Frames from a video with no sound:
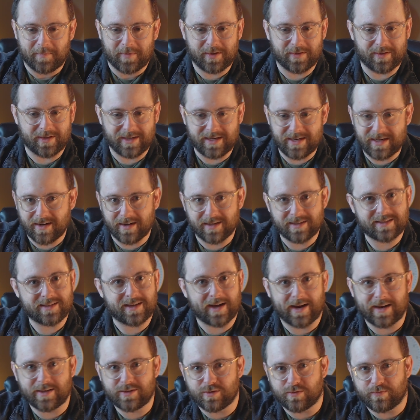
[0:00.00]
And the neon
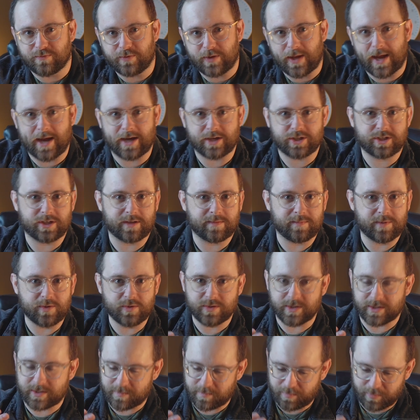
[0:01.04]
signs are flashing,
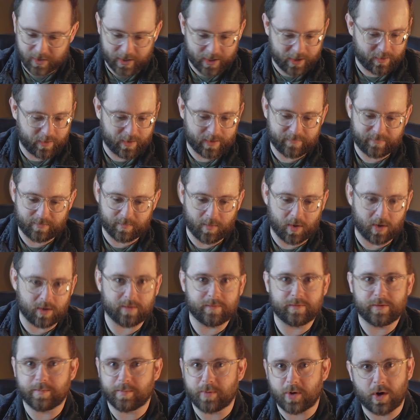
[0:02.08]
music's blaring from all
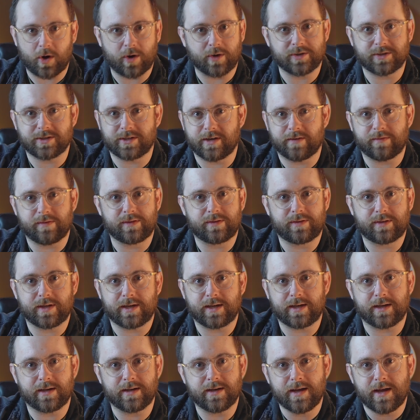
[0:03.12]
of the bars and
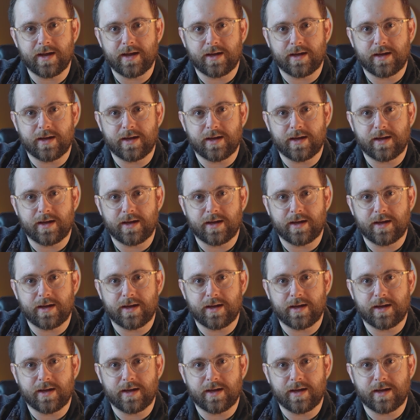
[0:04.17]
everything, and